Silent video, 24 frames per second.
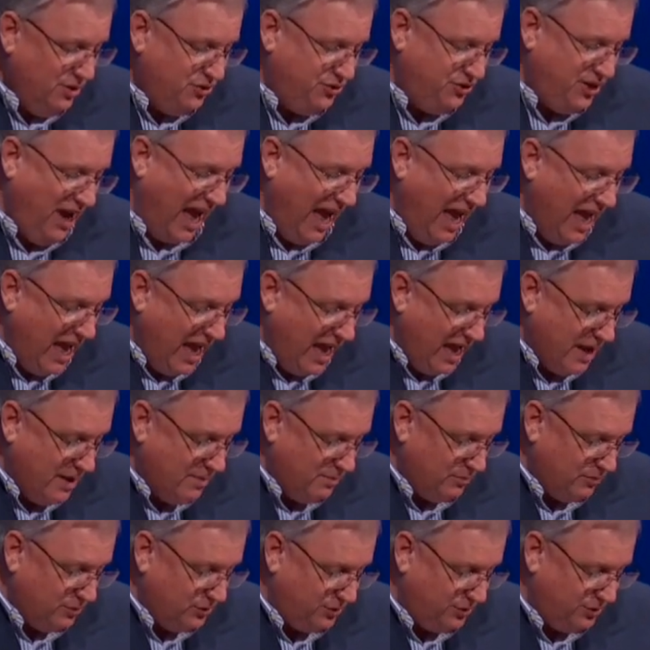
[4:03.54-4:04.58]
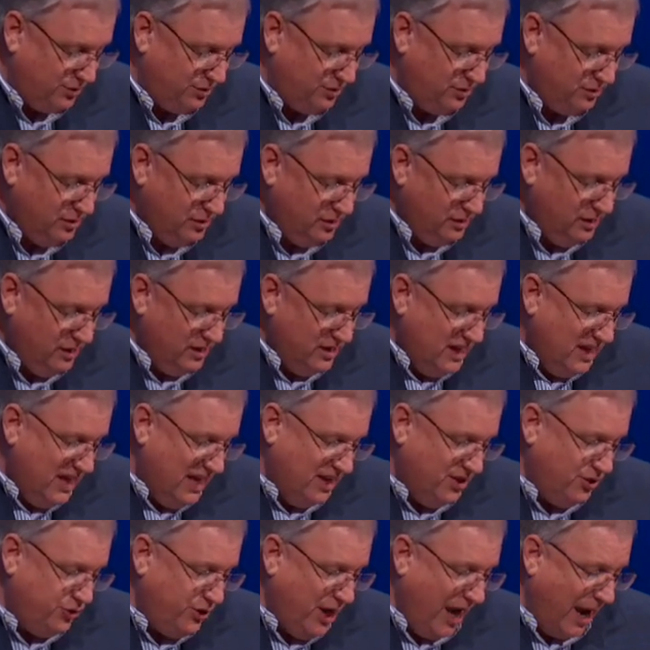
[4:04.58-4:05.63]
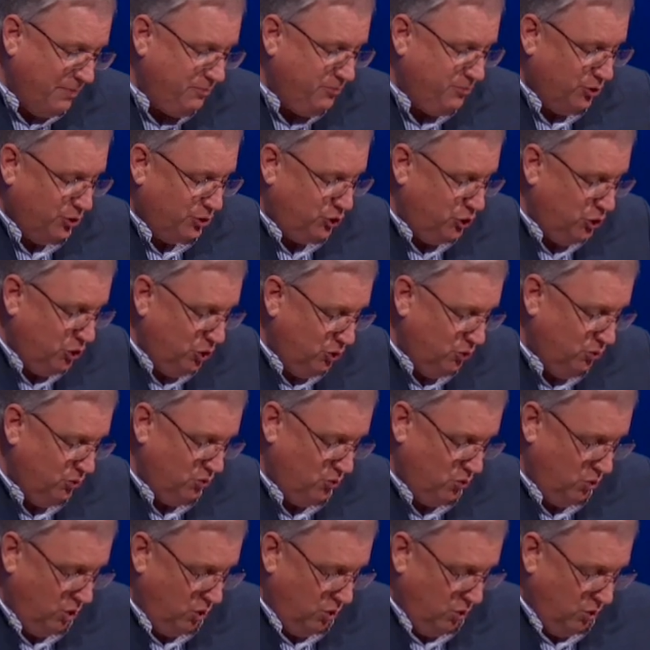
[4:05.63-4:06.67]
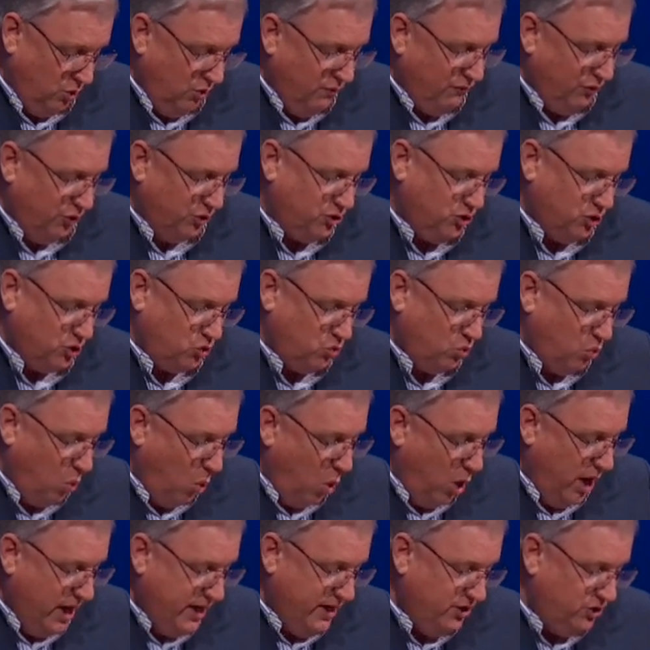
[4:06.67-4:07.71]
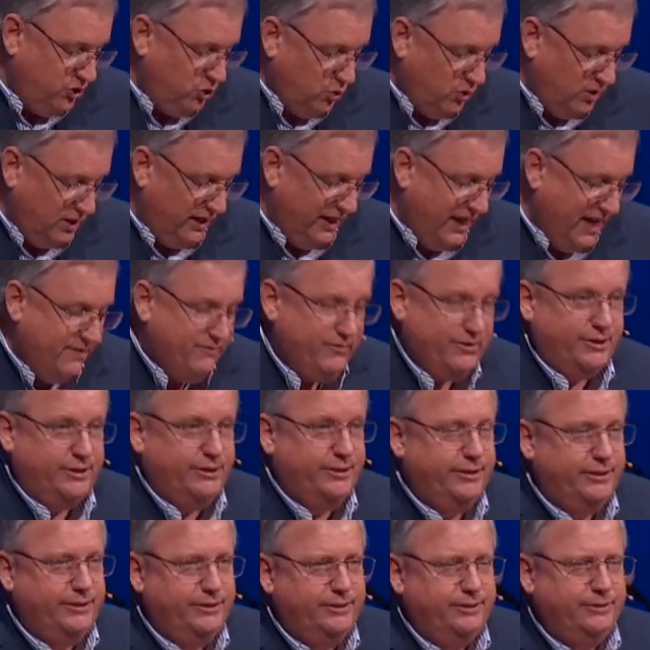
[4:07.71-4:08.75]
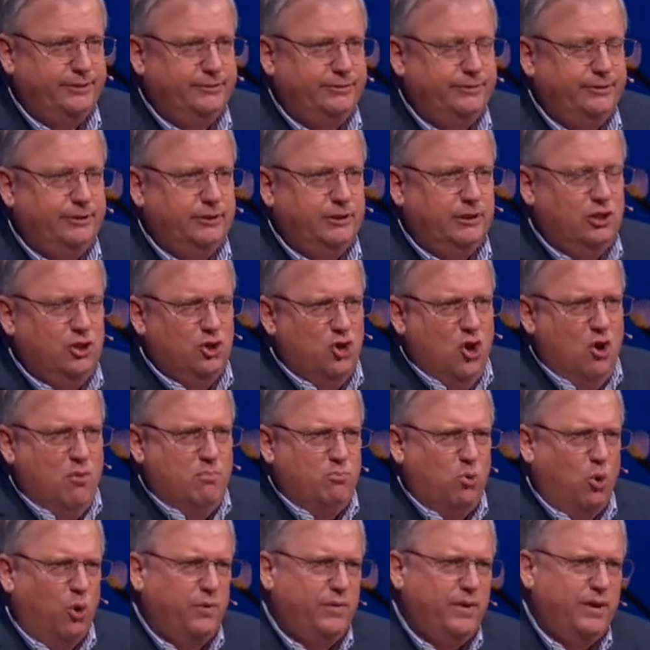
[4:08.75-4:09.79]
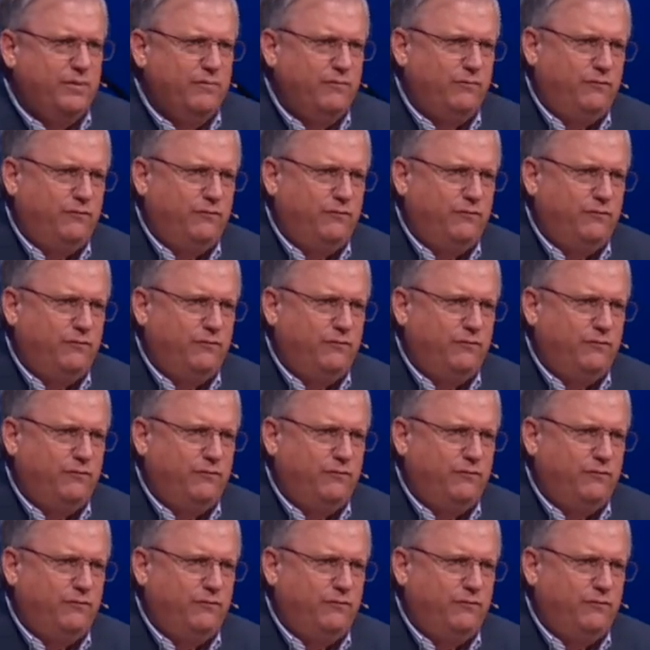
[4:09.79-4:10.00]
times in chapter 2, verses 1 to 11. More than